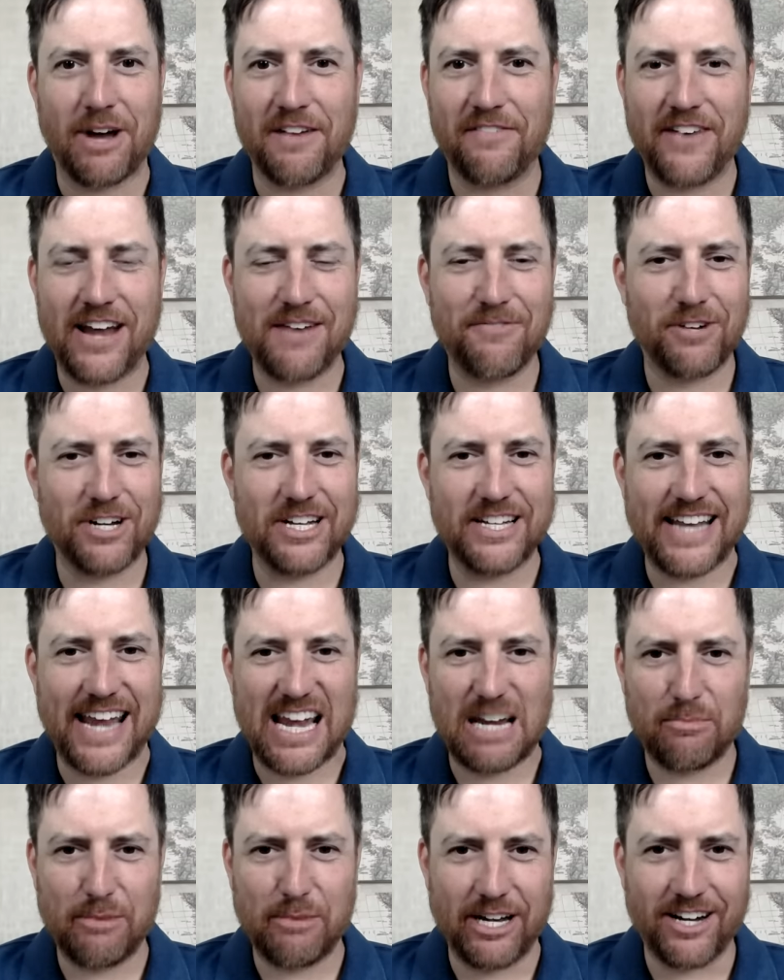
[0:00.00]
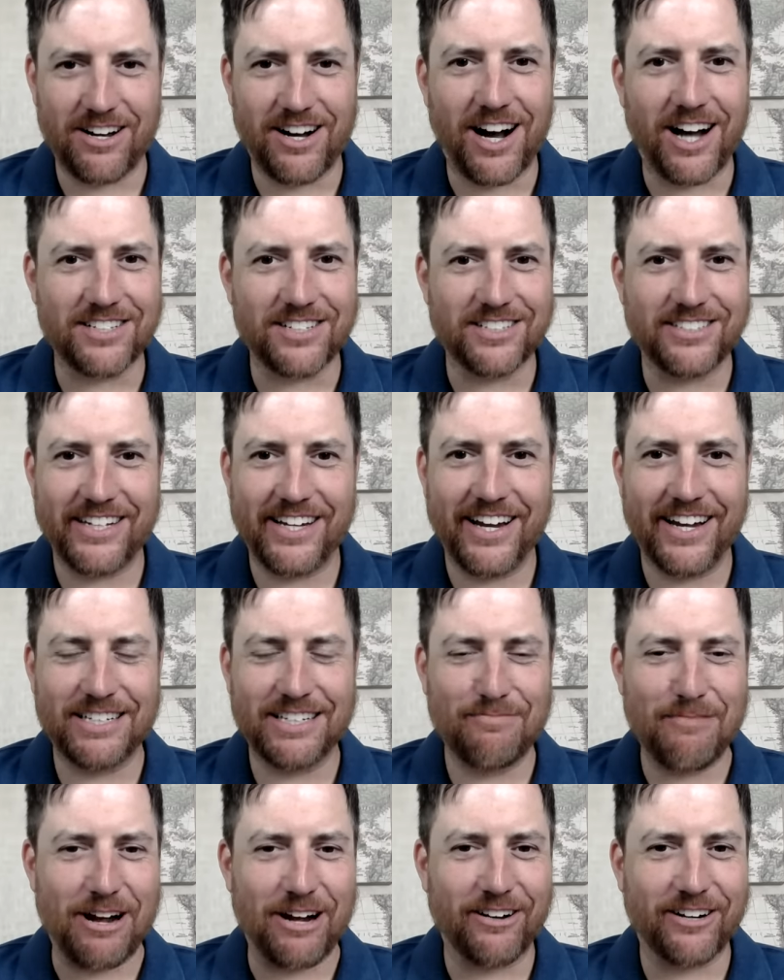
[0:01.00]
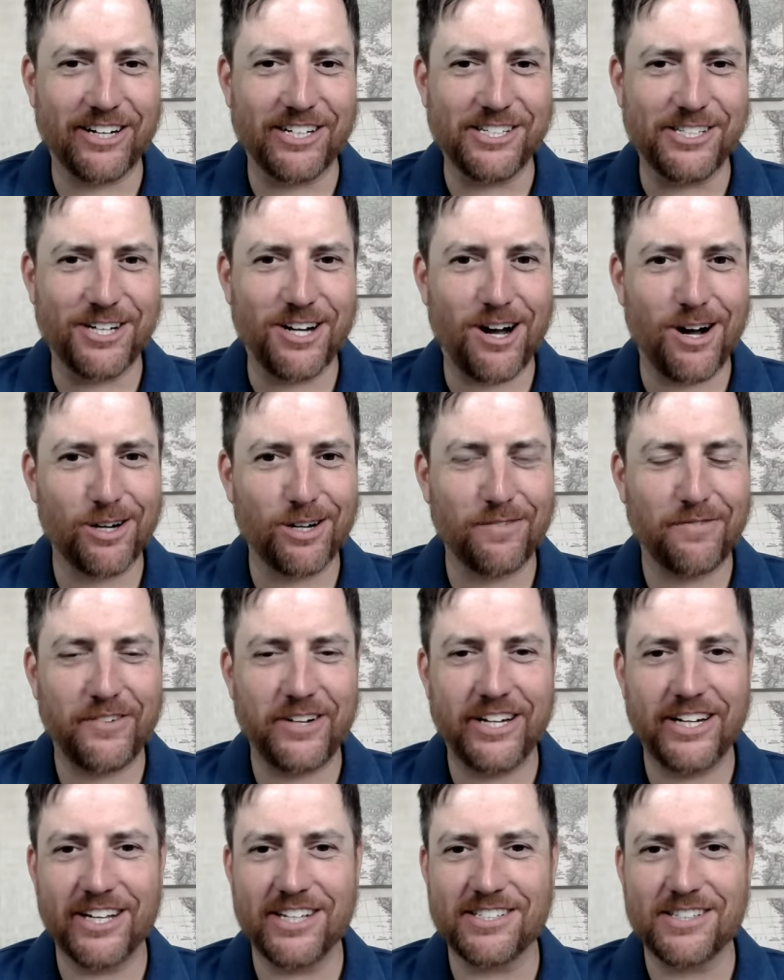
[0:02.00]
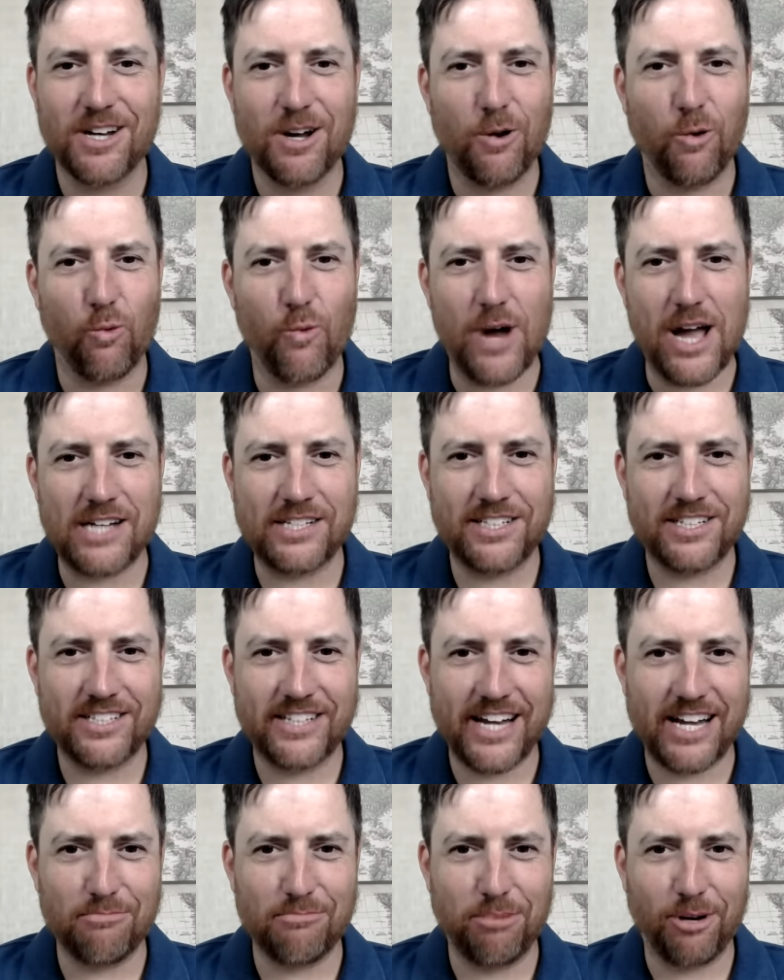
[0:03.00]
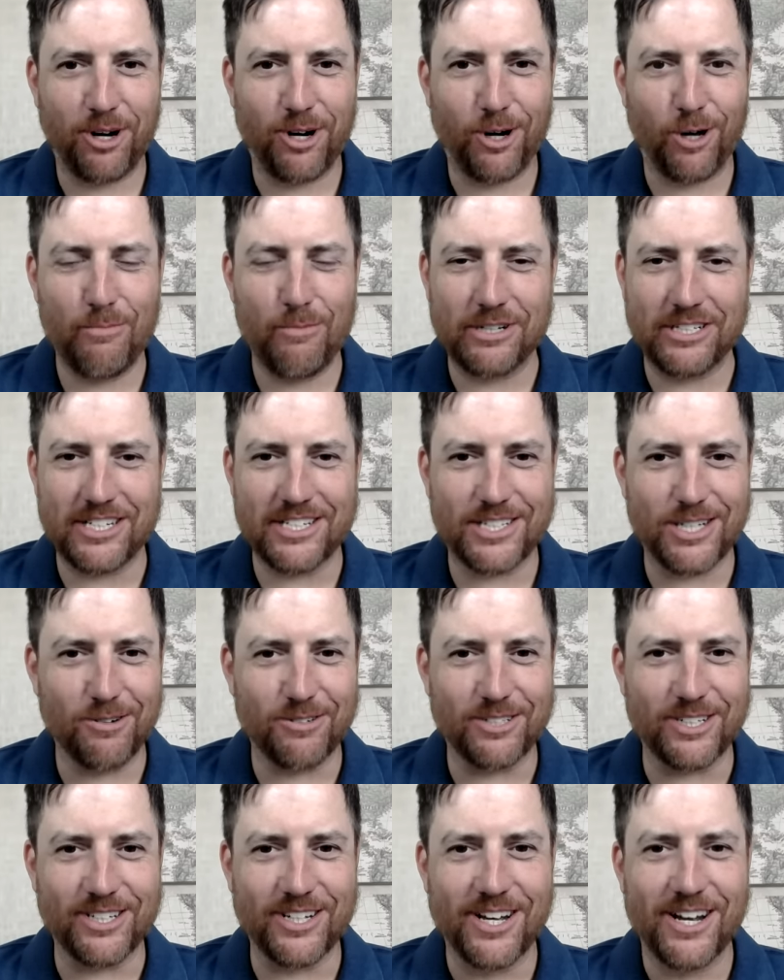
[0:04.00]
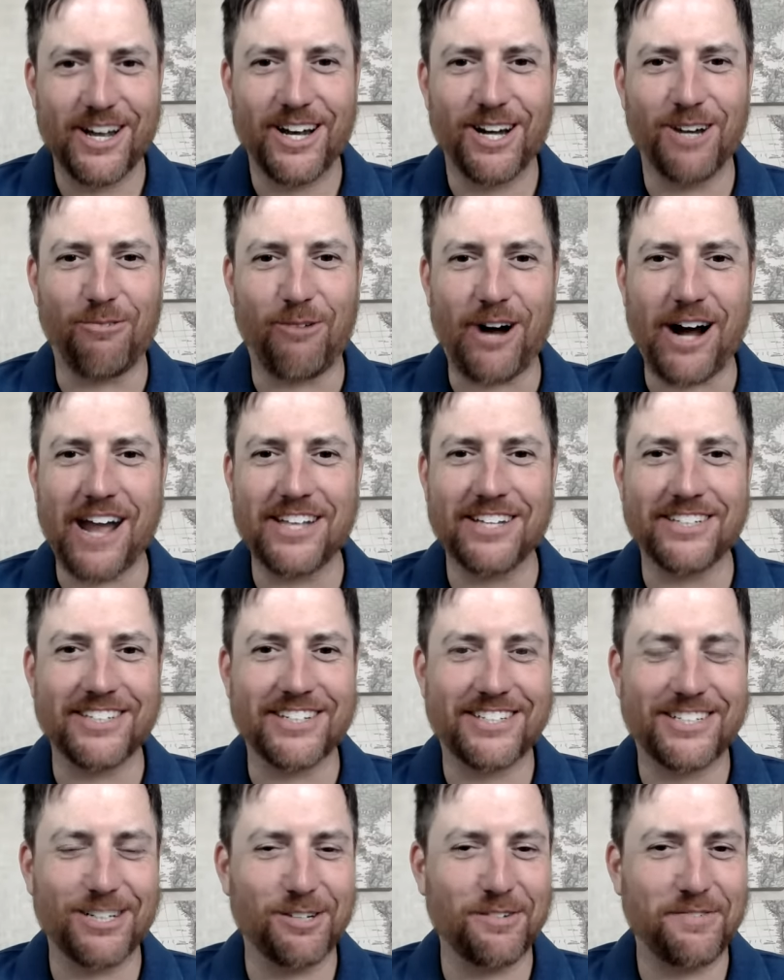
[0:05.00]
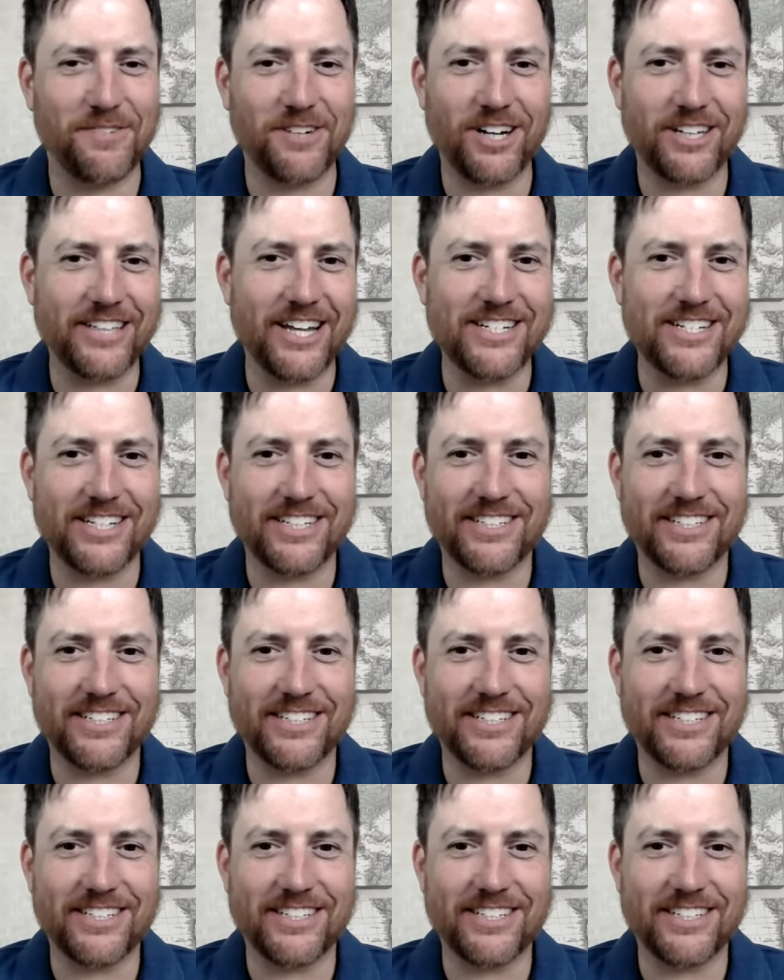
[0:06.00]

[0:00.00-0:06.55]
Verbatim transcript: My favorite naming oddity in American geography is West Saint Paul, Minnesota. And why this is so funny